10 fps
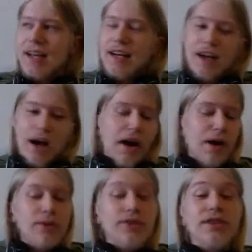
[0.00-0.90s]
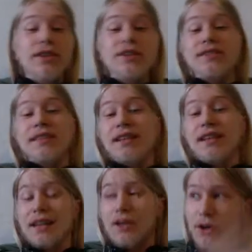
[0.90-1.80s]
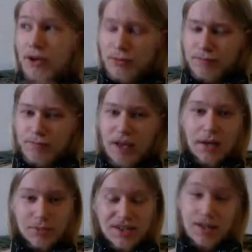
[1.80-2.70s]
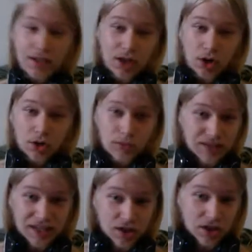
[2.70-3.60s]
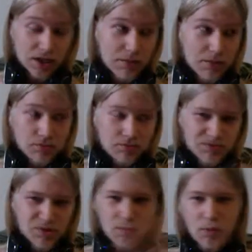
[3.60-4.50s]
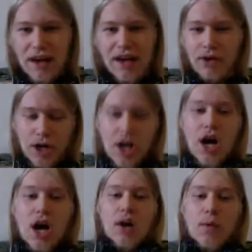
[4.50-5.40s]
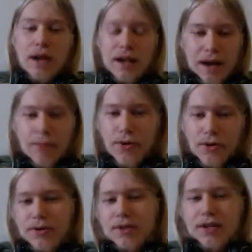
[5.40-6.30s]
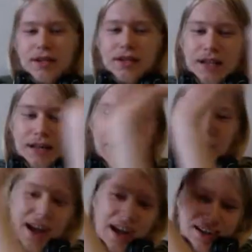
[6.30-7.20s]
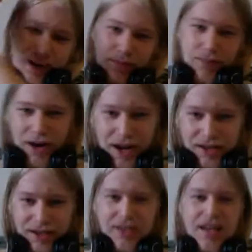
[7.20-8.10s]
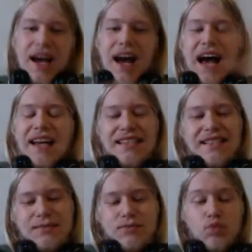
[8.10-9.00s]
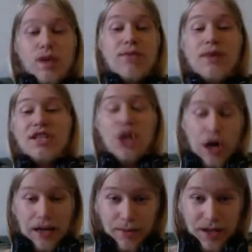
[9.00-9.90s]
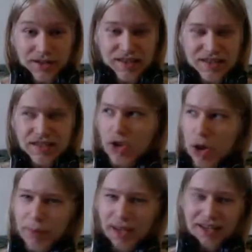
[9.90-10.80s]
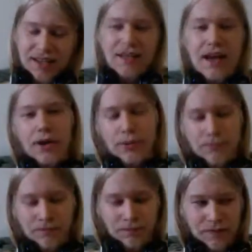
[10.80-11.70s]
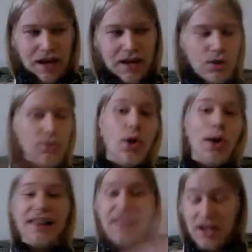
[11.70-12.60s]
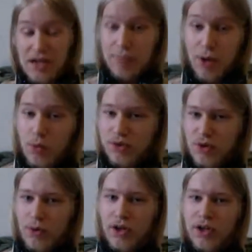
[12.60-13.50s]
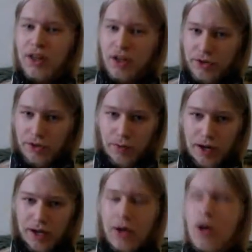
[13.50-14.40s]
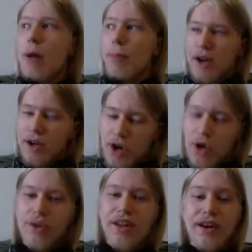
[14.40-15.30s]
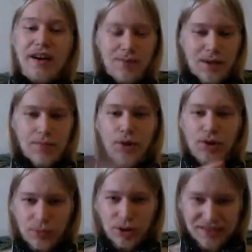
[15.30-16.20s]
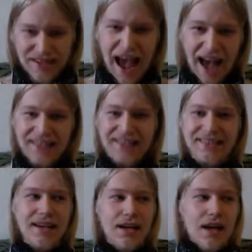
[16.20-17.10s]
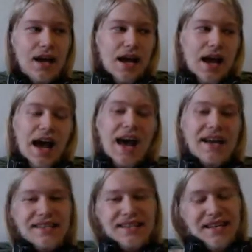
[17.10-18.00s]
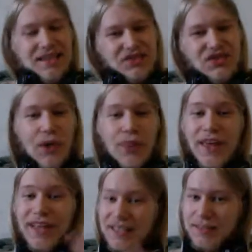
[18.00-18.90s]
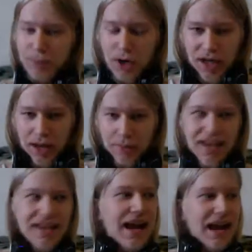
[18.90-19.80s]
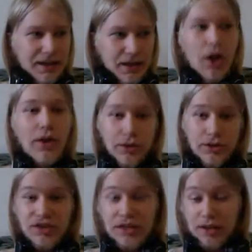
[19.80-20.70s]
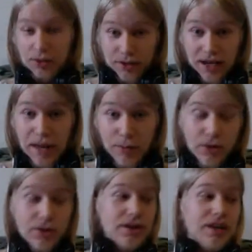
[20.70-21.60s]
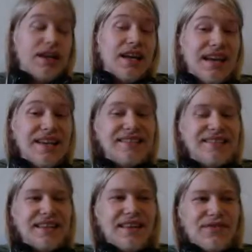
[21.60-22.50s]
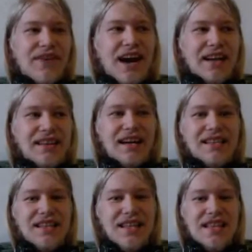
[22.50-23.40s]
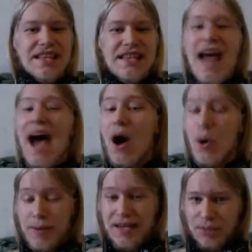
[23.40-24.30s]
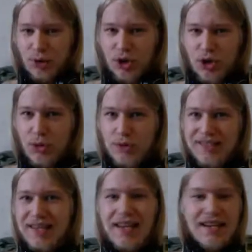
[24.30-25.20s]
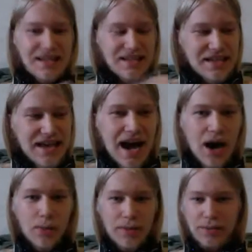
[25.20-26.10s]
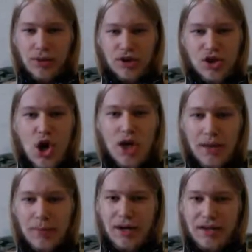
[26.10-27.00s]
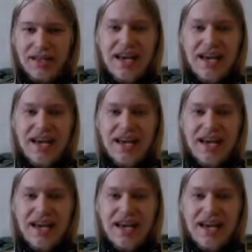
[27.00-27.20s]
Now, I was just in a call, and I'm still in the call, technically, but whatever, with Ebru, Hima, and Brandon, and we were talking about this topic. Now, I don't know a lot about what's going on in London right now, but I know there have been multiple attacks, and something that's bugging me, and others, including Ebru, is the fact that now people are noticing it, now people are talking about it.